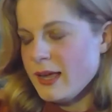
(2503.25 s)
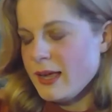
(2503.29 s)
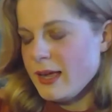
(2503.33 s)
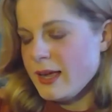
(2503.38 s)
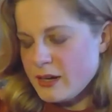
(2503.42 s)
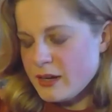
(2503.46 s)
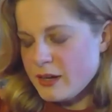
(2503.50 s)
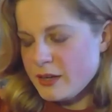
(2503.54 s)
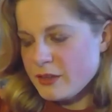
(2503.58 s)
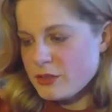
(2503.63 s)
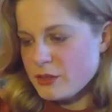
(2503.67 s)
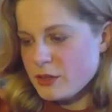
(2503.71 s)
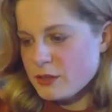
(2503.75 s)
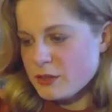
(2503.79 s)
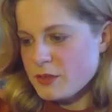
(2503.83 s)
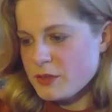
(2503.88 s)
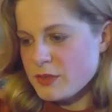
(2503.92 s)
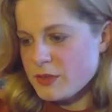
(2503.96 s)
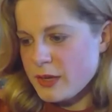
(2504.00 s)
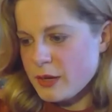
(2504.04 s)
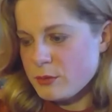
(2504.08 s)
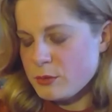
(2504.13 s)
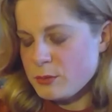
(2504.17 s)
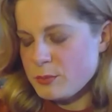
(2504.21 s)
And I thought
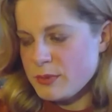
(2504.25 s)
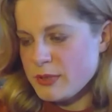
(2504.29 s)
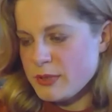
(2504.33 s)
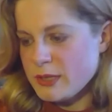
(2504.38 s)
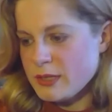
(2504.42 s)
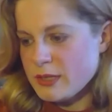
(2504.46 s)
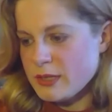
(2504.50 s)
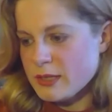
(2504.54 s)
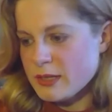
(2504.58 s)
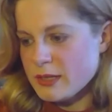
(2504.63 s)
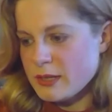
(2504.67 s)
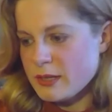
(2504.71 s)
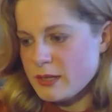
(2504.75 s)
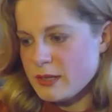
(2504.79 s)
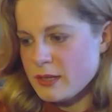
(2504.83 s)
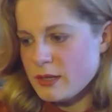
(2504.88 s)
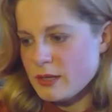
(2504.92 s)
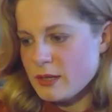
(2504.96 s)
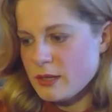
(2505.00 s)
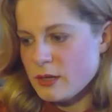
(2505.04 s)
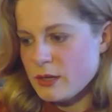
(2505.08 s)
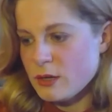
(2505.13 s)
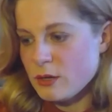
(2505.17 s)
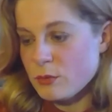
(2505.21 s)
that would be
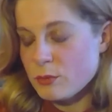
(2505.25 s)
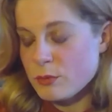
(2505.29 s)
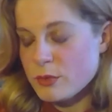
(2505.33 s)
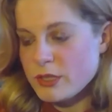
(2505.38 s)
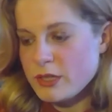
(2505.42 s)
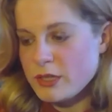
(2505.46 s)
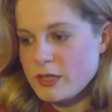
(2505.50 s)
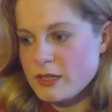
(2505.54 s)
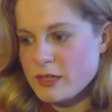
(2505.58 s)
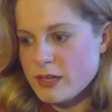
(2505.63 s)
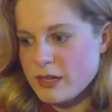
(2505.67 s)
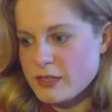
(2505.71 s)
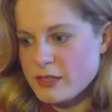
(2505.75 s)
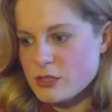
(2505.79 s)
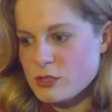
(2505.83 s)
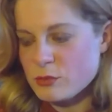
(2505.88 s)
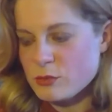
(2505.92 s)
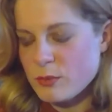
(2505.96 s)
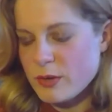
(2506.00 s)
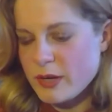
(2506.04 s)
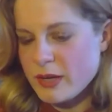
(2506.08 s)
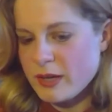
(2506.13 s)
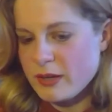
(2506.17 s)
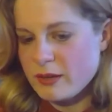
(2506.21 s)
a really nice
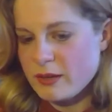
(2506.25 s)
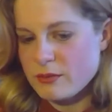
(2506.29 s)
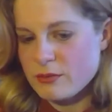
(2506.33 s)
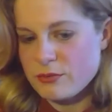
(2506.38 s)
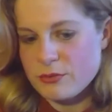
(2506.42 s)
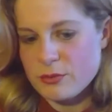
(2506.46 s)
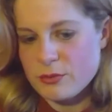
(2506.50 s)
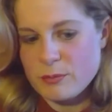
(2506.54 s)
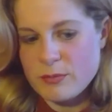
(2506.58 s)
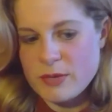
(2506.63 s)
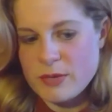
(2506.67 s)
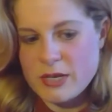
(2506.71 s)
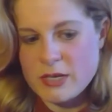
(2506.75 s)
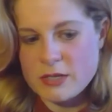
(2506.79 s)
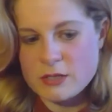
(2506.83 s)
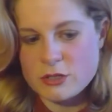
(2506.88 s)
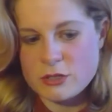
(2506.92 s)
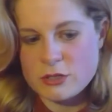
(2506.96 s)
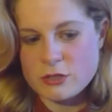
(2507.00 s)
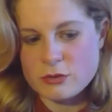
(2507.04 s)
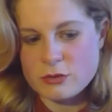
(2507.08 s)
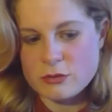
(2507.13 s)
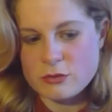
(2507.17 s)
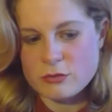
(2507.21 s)
way for me
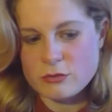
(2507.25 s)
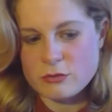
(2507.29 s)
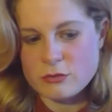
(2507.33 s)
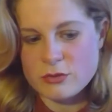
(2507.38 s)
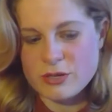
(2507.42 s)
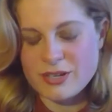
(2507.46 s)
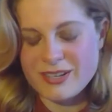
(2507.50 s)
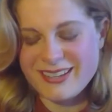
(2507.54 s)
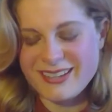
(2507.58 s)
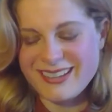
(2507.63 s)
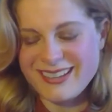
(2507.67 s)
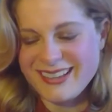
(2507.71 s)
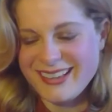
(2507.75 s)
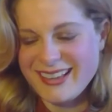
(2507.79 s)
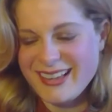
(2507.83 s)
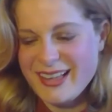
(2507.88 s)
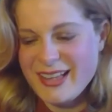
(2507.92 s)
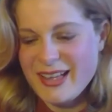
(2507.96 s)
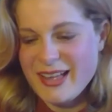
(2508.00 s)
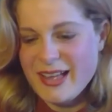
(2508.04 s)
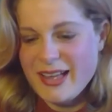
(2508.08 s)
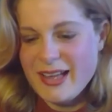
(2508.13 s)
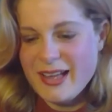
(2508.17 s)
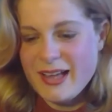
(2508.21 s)
to
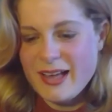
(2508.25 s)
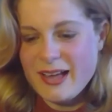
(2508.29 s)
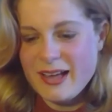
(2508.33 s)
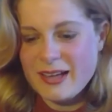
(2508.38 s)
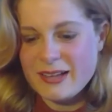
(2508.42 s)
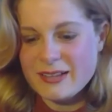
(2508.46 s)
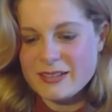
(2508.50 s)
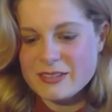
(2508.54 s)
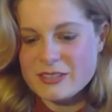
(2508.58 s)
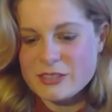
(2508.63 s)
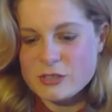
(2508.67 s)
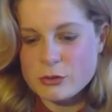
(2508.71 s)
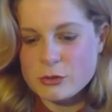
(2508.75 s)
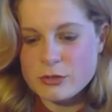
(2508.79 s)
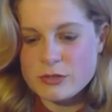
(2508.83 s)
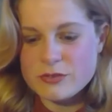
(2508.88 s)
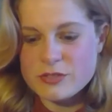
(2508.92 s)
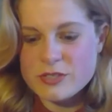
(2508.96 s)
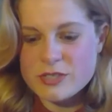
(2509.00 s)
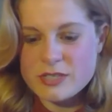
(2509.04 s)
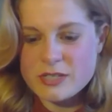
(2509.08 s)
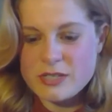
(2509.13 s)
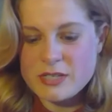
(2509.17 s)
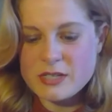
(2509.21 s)
sort of
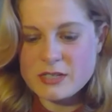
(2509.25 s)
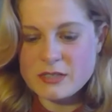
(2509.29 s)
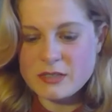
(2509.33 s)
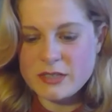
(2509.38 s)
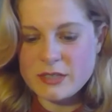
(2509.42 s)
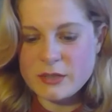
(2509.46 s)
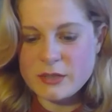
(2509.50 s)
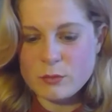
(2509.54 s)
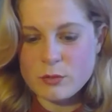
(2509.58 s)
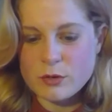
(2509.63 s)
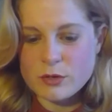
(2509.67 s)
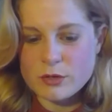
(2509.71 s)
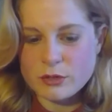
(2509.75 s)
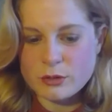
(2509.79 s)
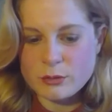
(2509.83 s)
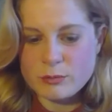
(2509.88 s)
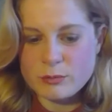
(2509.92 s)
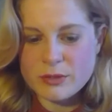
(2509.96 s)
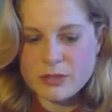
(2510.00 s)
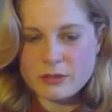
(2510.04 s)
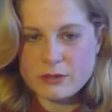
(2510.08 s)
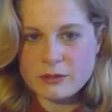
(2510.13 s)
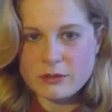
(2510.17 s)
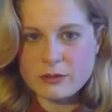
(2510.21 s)
sneakily world
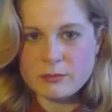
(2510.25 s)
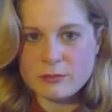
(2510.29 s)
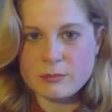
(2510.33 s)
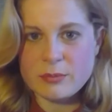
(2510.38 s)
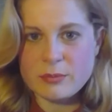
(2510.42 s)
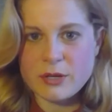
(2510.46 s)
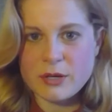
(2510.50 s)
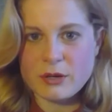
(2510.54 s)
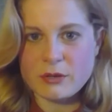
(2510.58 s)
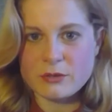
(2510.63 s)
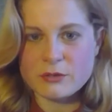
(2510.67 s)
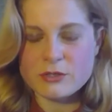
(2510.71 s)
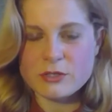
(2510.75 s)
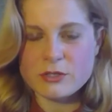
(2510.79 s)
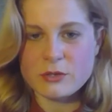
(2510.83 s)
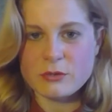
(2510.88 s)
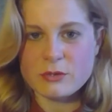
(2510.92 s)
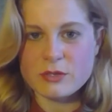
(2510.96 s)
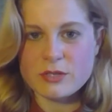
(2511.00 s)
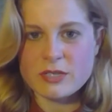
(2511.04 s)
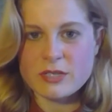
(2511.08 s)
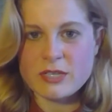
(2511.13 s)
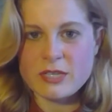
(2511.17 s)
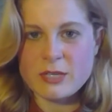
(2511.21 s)
build, but
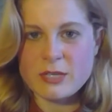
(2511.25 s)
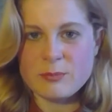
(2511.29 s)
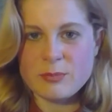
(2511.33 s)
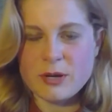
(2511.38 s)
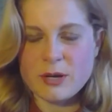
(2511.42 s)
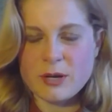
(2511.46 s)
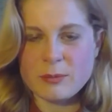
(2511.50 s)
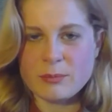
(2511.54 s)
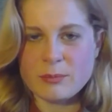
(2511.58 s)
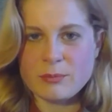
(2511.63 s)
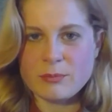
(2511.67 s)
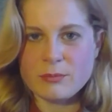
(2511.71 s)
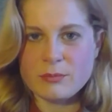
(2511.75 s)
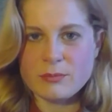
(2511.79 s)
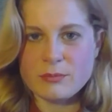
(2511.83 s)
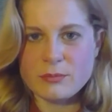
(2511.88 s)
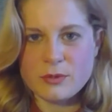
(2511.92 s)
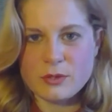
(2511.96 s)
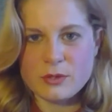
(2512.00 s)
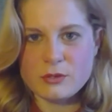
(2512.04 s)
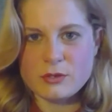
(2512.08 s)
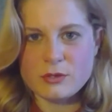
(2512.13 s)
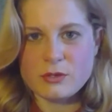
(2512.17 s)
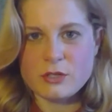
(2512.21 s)
also keep up
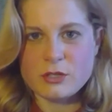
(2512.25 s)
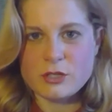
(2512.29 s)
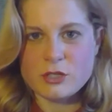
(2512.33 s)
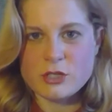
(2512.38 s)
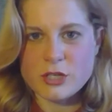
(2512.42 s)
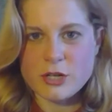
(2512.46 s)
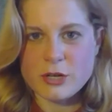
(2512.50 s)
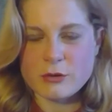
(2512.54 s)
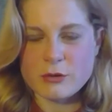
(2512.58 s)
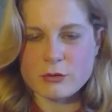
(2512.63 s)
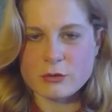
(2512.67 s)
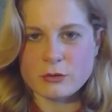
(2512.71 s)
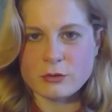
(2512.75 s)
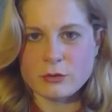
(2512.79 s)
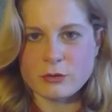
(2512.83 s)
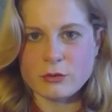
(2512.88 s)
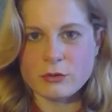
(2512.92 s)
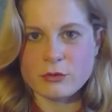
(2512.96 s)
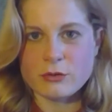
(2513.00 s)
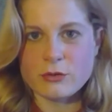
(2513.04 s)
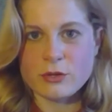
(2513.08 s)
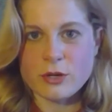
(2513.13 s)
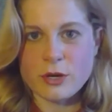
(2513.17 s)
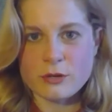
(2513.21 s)
the
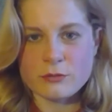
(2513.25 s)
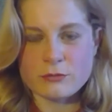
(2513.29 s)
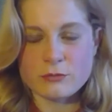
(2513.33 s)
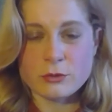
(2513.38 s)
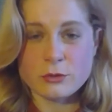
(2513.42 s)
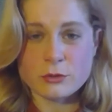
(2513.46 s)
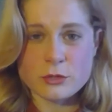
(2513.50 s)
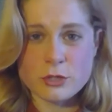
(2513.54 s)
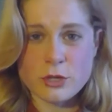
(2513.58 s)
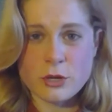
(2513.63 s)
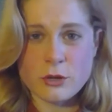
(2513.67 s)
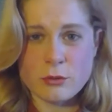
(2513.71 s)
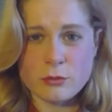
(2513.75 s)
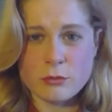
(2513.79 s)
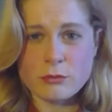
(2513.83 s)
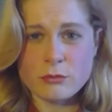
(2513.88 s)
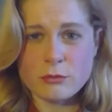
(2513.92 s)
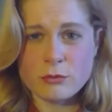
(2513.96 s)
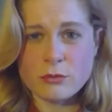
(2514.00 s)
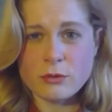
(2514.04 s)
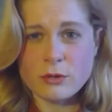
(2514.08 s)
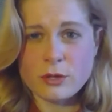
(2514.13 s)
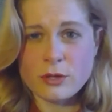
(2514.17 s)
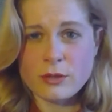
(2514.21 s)
general thoughtful
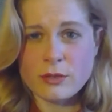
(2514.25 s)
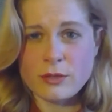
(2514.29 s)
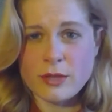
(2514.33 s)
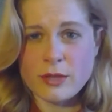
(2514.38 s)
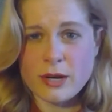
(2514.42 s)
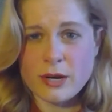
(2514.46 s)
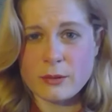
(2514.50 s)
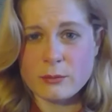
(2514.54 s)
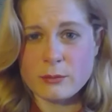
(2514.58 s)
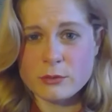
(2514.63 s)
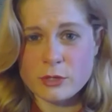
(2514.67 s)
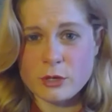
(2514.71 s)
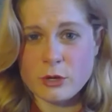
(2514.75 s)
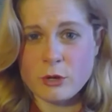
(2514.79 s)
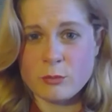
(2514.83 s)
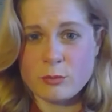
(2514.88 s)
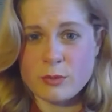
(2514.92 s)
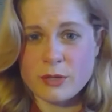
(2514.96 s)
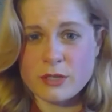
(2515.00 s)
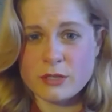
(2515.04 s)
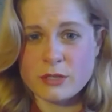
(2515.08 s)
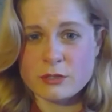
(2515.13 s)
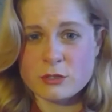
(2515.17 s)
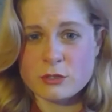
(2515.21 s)
tone that I was
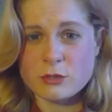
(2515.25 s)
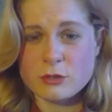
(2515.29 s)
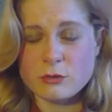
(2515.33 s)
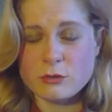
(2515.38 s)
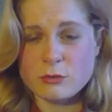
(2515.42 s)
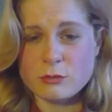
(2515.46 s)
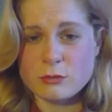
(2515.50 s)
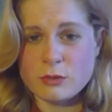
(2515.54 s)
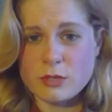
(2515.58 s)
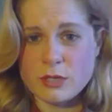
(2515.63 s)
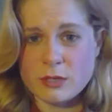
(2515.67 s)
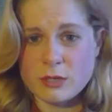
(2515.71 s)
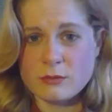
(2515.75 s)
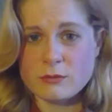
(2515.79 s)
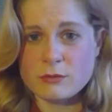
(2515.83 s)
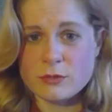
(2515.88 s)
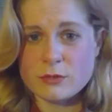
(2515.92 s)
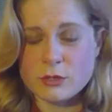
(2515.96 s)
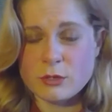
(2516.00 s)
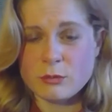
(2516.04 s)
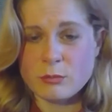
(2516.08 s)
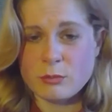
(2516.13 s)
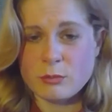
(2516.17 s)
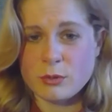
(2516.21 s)
hoping to give
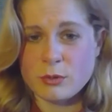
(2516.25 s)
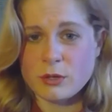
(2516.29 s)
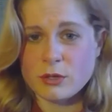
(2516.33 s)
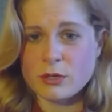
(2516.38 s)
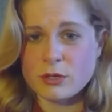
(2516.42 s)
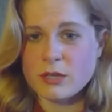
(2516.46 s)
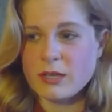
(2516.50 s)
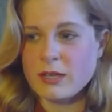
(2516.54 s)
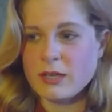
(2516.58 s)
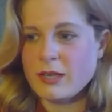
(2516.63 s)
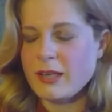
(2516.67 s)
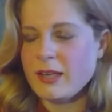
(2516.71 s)
to the book.